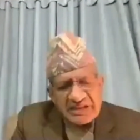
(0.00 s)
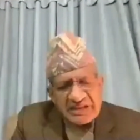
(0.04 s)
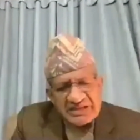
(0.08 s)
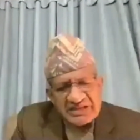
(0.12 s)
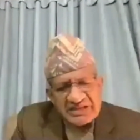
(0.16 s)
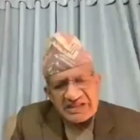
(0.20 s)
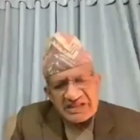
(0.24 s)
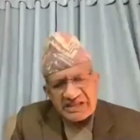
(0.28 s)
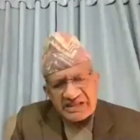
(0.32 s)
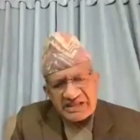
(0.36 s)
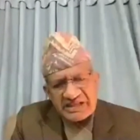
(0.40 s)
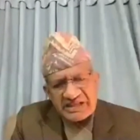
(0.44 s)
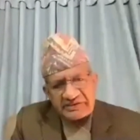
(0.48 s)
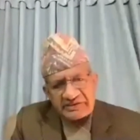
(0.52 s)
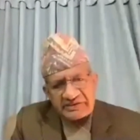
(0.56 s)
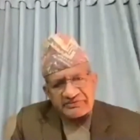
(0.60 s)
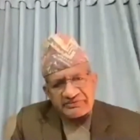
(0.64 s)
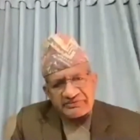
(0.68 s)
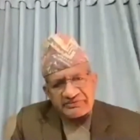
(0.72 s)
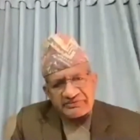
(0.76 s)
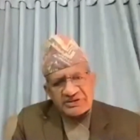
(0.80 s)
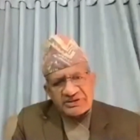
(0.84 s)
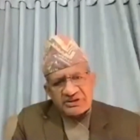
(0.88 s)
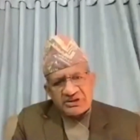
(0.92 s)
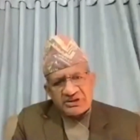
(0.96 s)

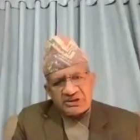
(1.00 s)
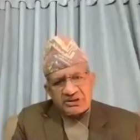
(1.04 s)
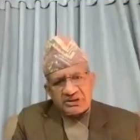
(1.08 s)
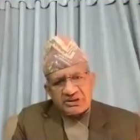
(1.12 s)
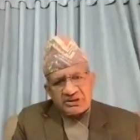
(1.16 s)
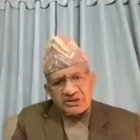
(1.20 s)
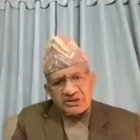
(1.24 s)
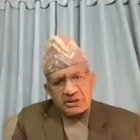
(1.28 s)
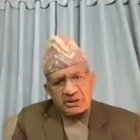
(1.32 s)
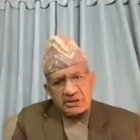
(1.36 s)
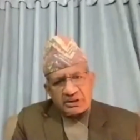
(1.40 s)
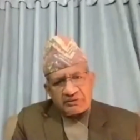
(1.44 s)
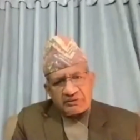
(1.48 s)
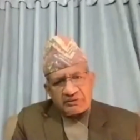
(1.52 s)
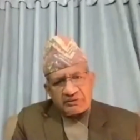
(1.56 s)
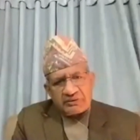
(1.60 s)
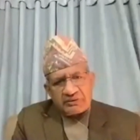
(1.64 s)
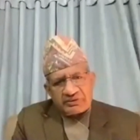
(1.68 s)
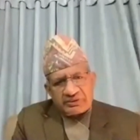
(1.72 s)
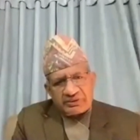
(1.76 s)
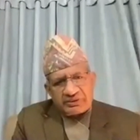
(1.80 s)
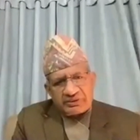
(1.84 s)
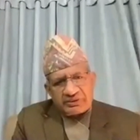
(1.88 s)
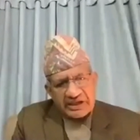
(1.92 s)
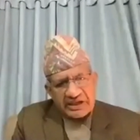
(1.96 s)
initiatives
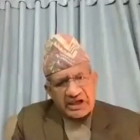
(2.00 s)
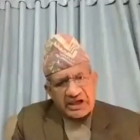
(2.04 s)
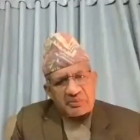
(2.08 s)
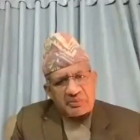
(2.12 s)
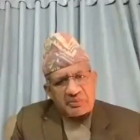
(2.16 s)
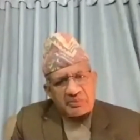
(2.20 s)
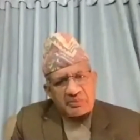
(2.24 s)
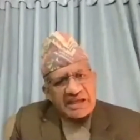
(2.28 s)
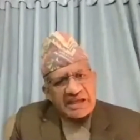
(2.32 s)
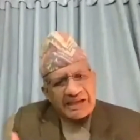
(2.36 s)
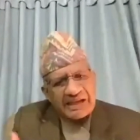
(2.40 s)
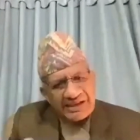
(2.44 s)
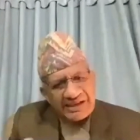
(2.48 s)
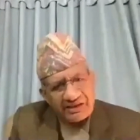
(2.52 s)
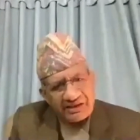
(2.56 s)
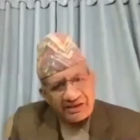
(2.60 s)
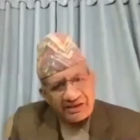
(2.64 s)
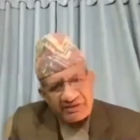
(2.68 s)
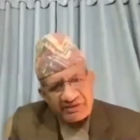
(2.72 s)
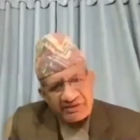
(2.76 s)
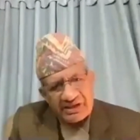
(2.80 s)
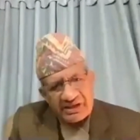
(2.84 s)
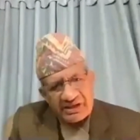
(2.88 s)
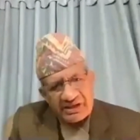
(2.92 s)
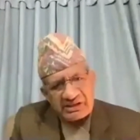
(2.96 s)
for economic
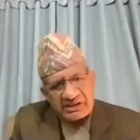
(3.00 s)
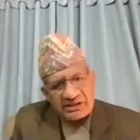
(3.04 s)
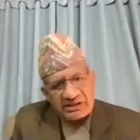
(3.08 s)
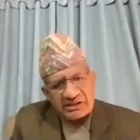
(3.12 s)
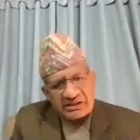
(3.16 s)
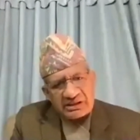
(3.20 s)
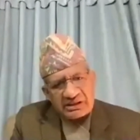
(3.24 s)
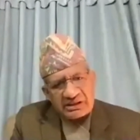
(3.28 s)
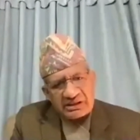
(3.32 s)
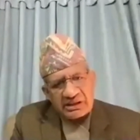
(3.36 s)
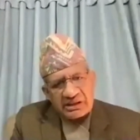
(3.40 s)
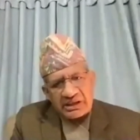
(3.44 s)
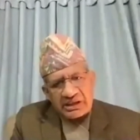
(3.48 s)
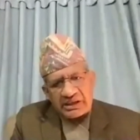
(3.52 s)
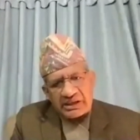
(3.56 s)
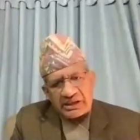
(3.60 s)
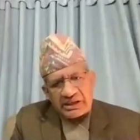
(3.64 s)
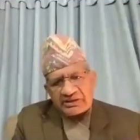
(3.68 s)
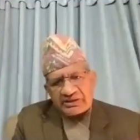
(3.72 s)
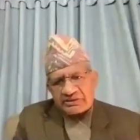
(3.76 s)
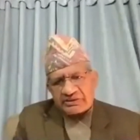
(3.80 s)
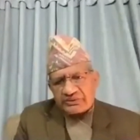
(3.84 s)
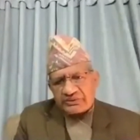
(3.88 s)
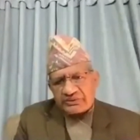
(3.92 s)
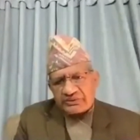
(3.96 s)
recovery and
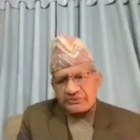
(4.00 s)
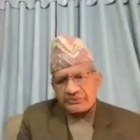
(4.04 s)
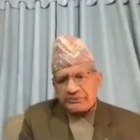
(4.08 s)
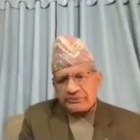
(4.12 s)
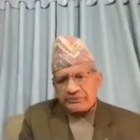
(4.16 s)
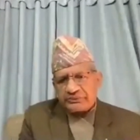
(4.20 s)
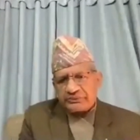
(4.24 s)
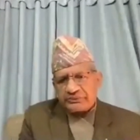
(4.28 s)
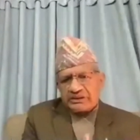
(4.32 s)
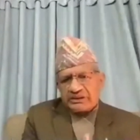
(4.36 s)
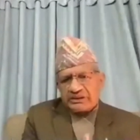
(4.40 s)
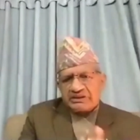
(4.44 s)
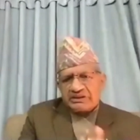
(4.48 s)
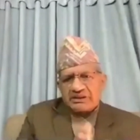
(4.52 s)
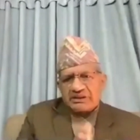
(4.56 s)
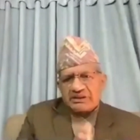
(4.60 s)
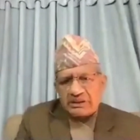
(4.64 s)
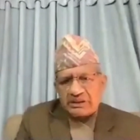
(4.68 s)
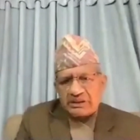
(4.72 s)
to the